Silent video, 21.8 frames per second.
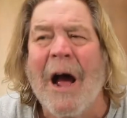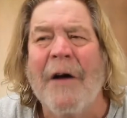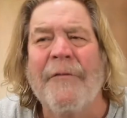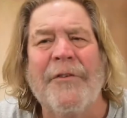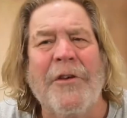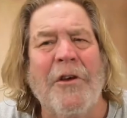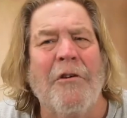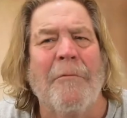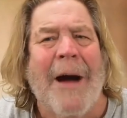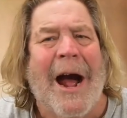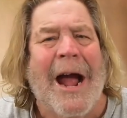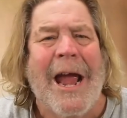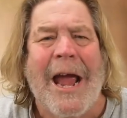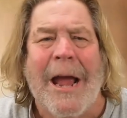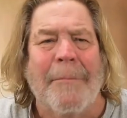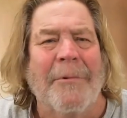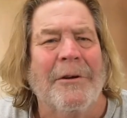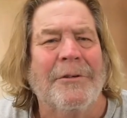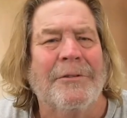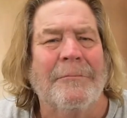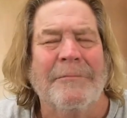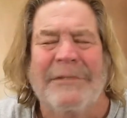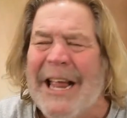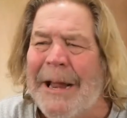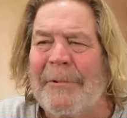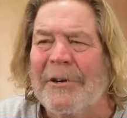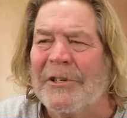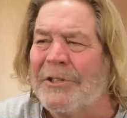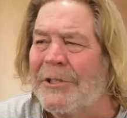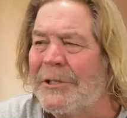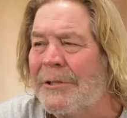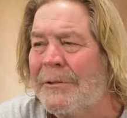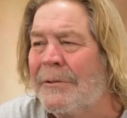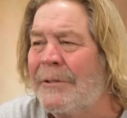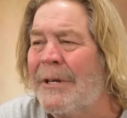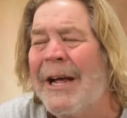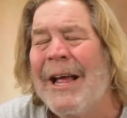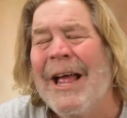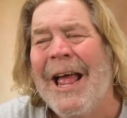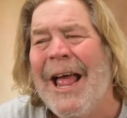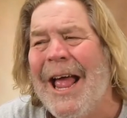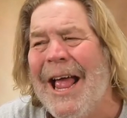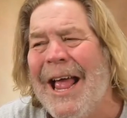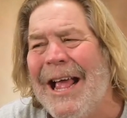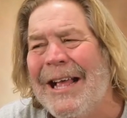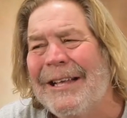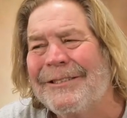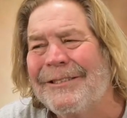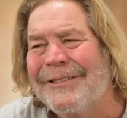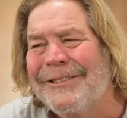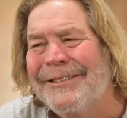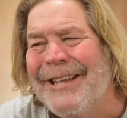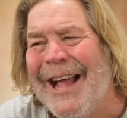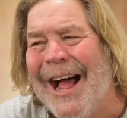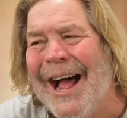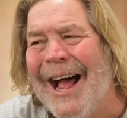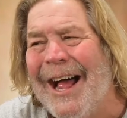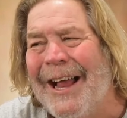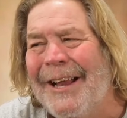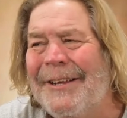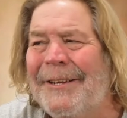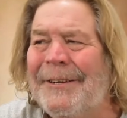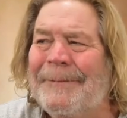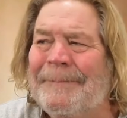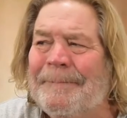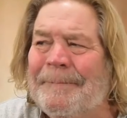a few of my neighbors do. It's not